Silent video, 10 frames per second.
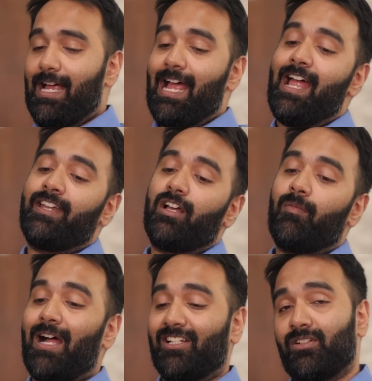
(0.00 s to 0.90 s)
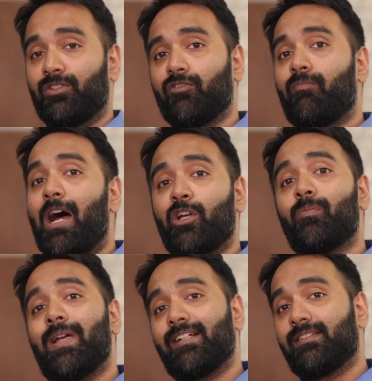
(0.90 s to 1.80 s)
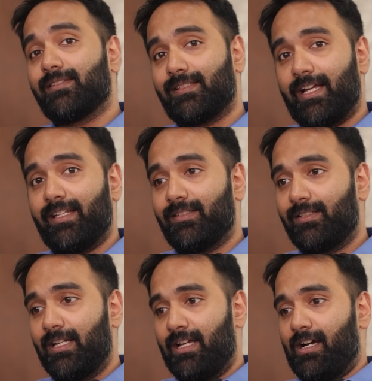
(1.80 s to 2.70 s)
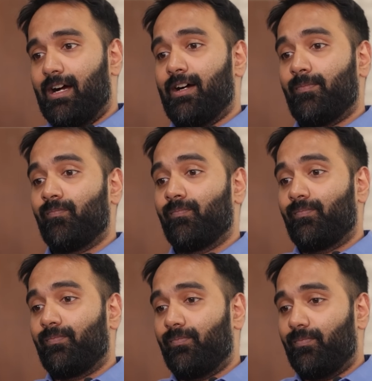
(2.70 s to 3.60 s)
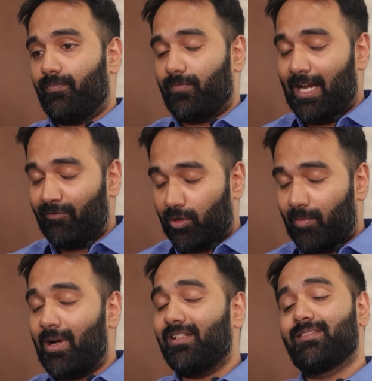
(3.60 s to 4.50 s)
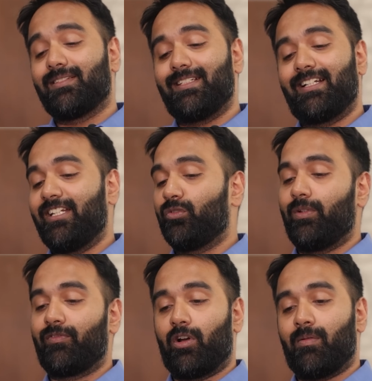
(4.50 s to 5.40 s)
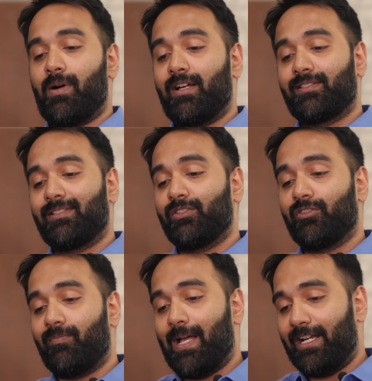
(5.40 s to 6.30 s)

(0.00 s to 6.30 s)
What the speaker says: and bachelors of biomedical science. And for our master's degrees, we've got a master's of